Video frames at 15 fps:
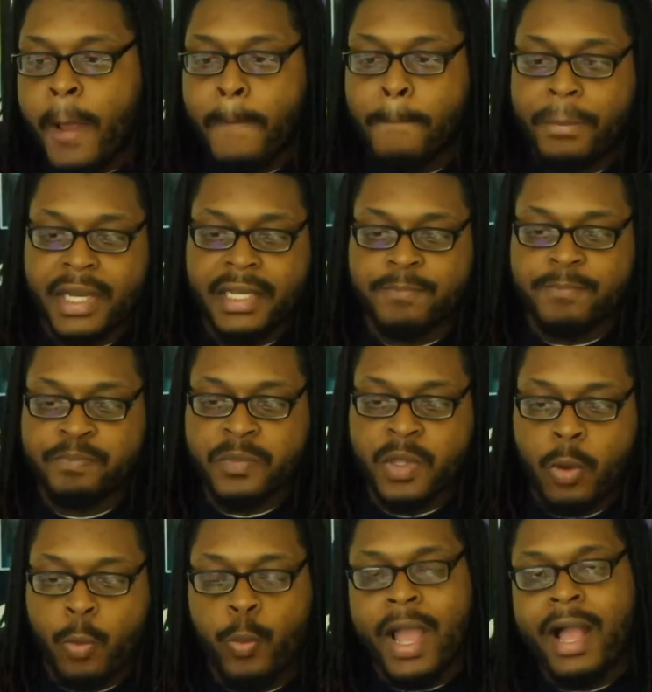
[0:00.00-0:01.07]
But
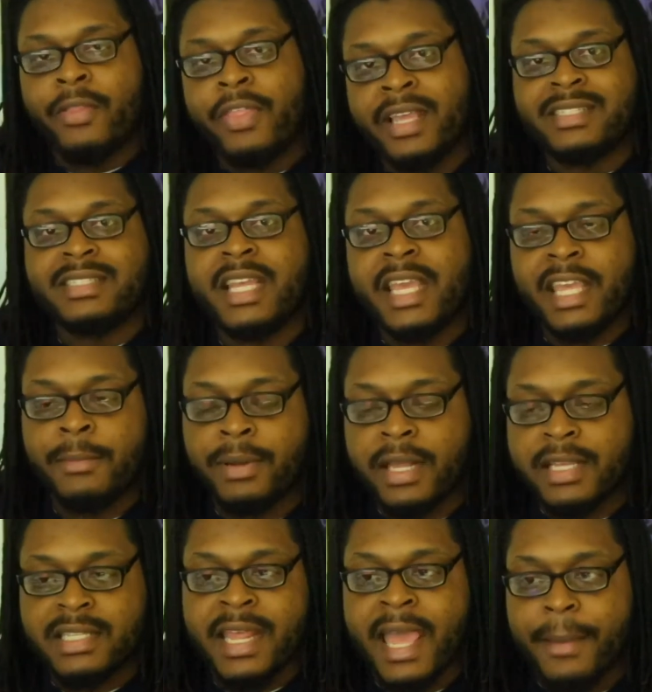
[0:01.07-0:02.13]
while that's taking
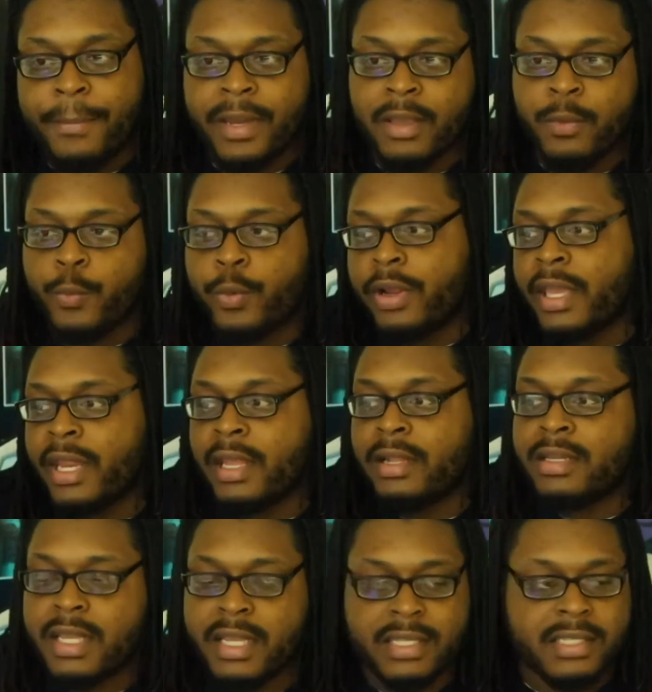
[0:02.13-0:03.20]
place and happening, we're getting
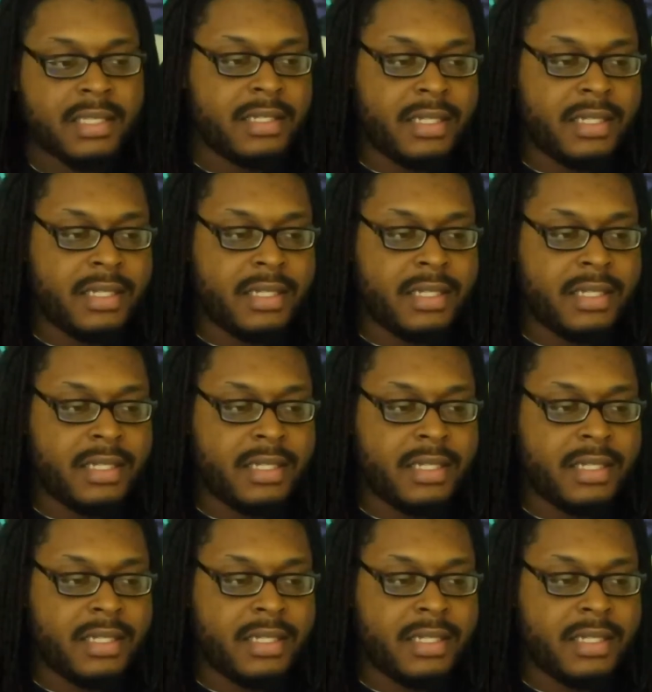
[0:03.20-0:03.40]
this,